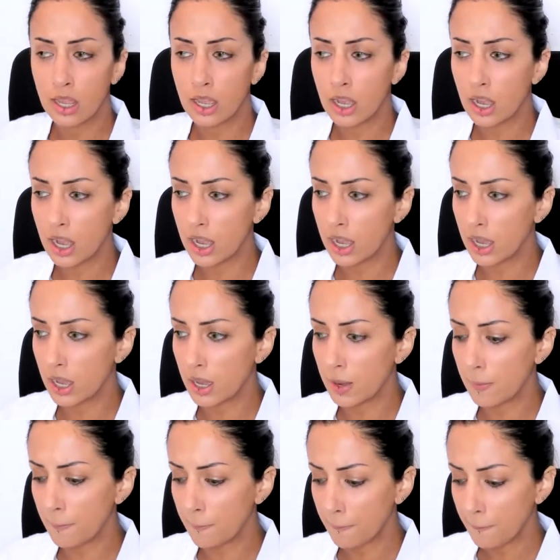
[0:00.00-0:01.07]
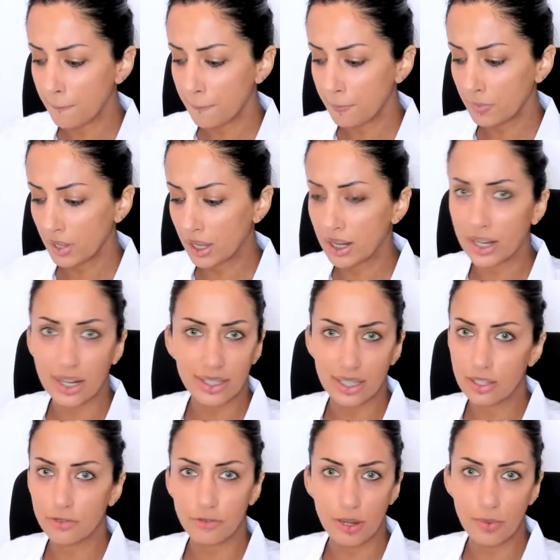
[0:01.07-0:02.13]
And like I said,
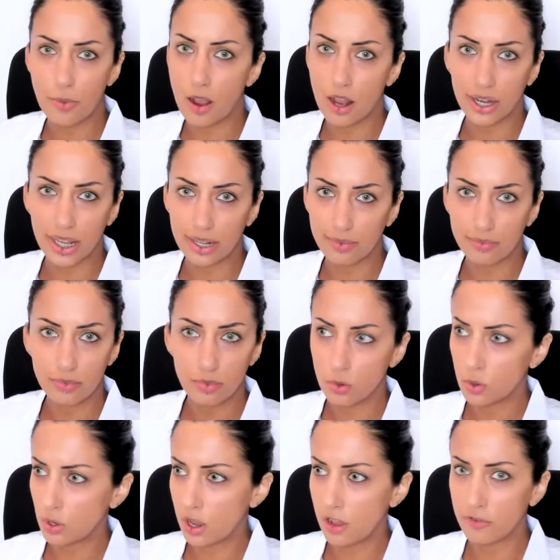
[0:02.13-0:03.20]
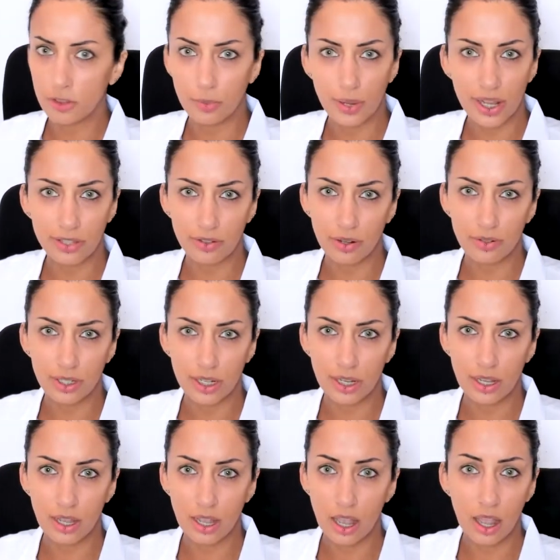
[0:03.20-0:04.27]
there's free parking all over the place around
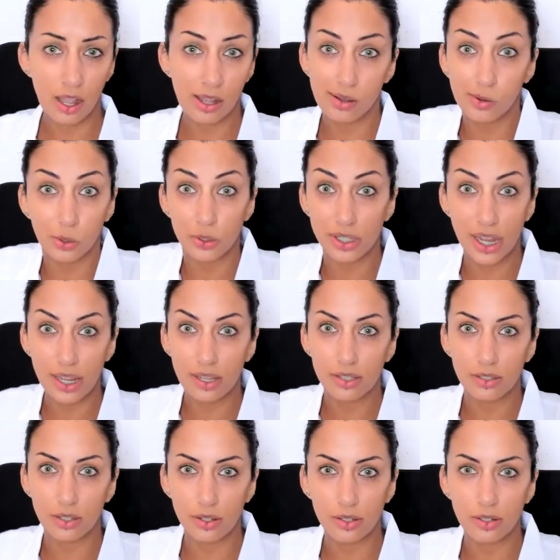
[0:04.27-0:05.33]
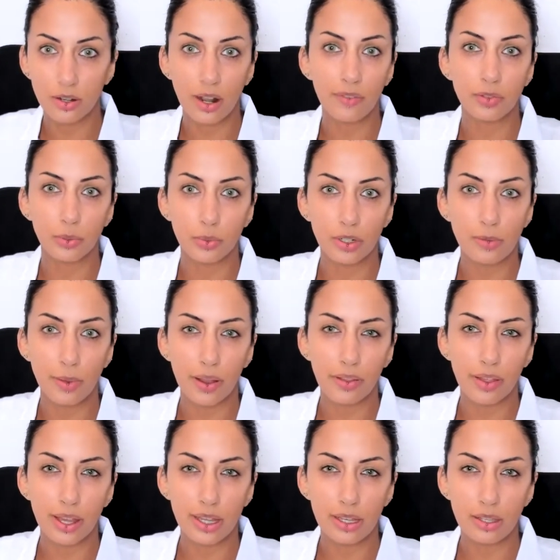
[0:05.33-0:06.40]
here all day, so you don't have to worry about
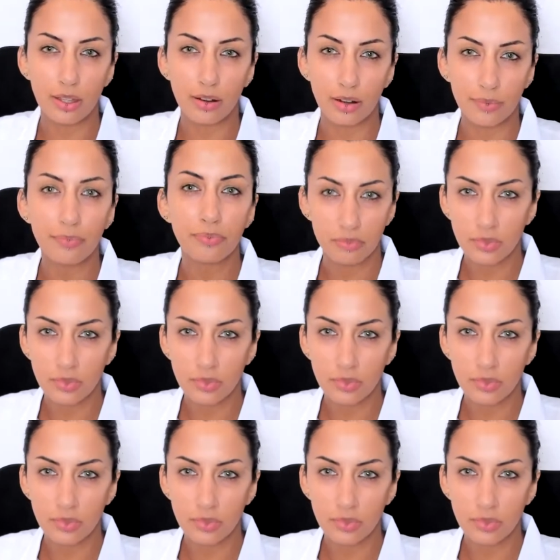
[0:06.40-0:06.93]
that either.